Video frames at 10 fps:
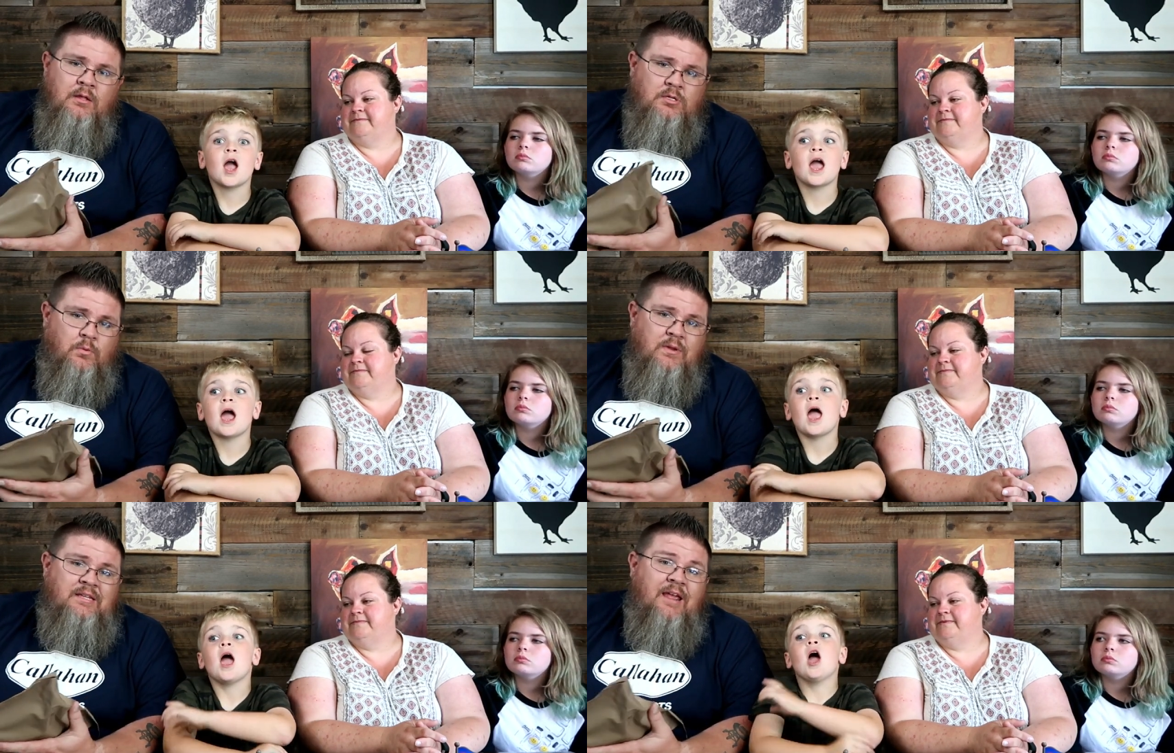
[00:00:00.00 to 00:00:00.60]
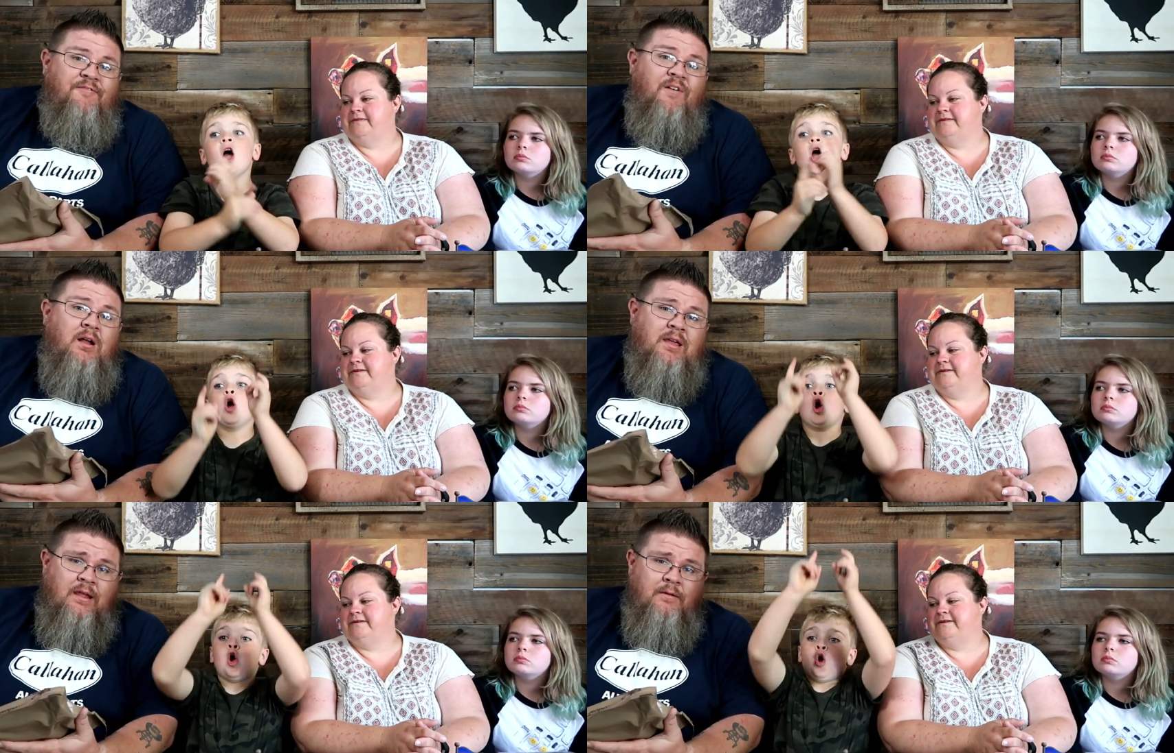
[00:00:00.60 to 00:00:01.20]
Speaker 1: So we say
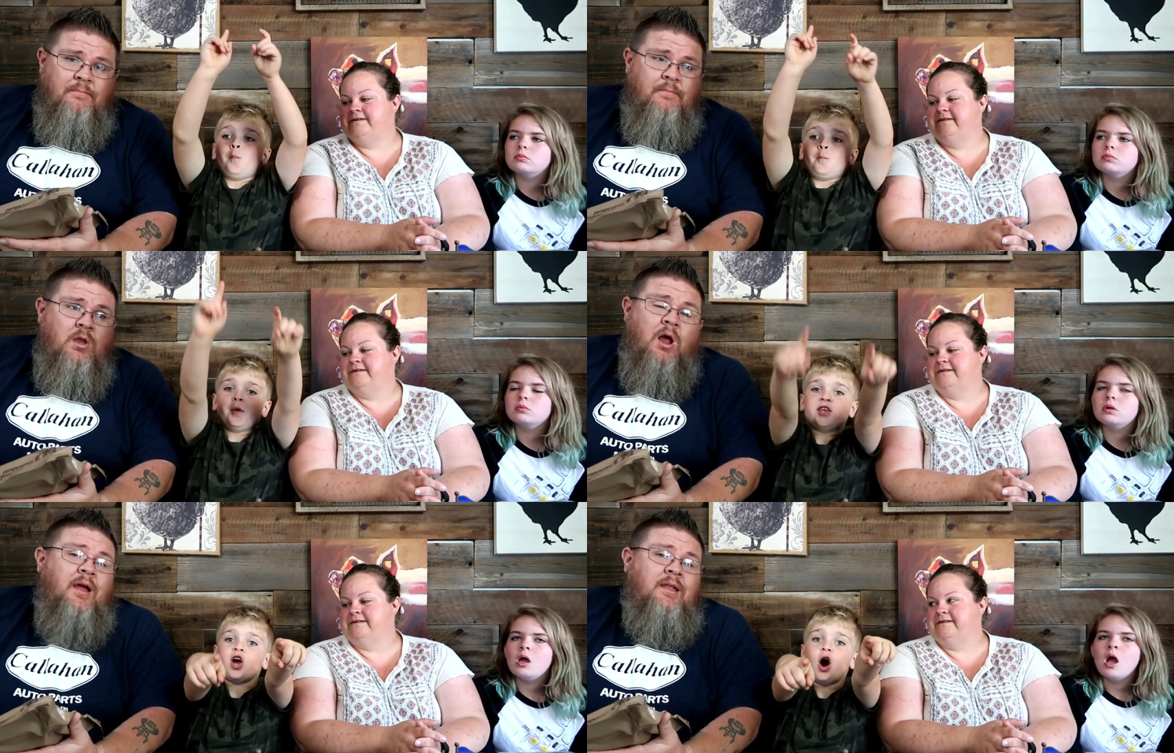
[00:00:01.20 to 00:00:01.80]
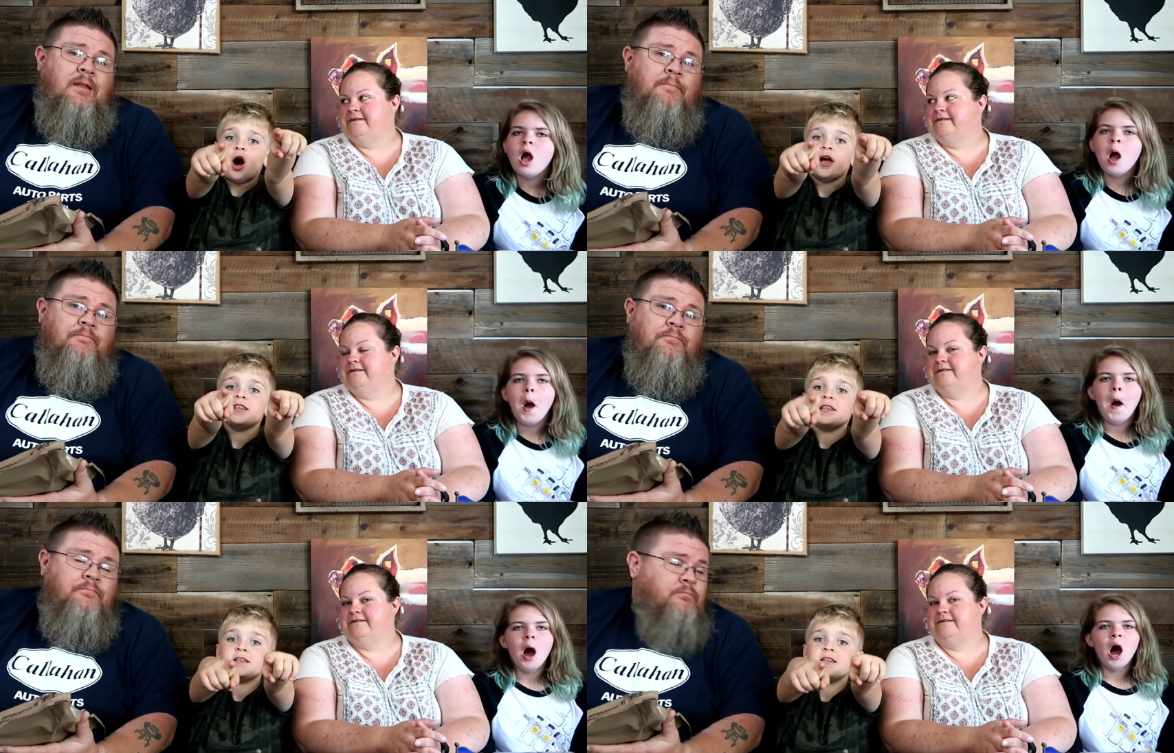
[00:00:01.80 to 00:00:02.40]
funky, not
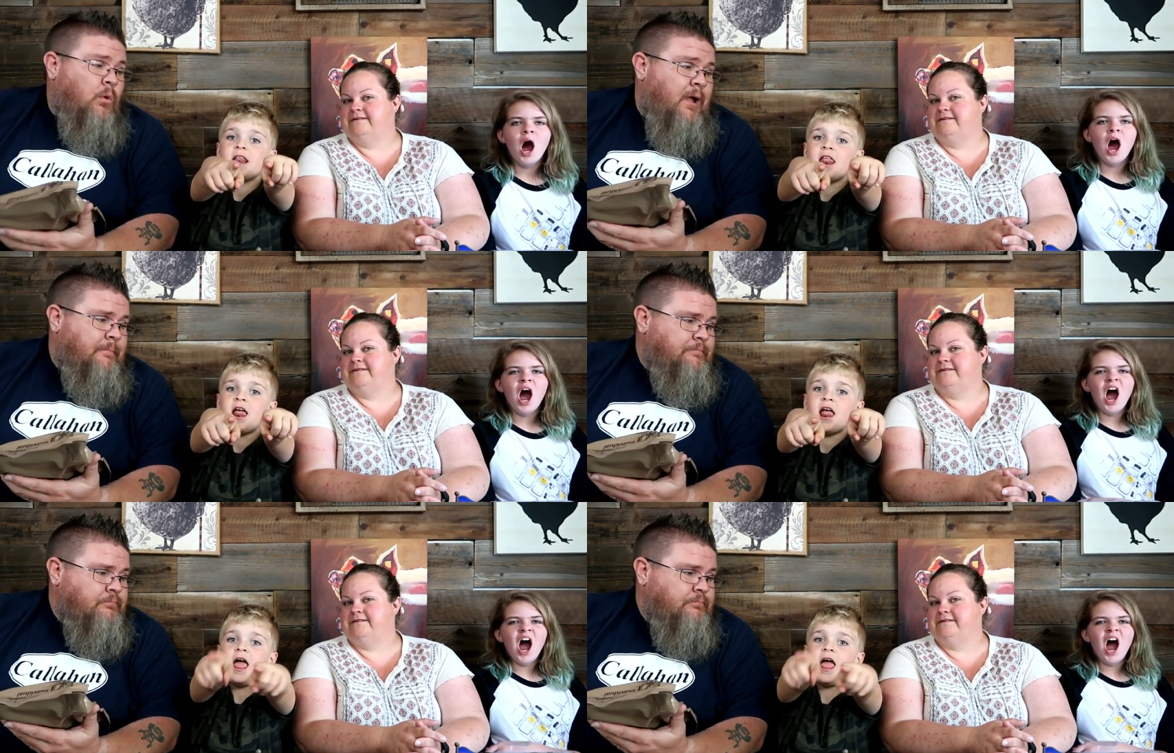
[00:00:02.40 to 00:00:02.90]
what?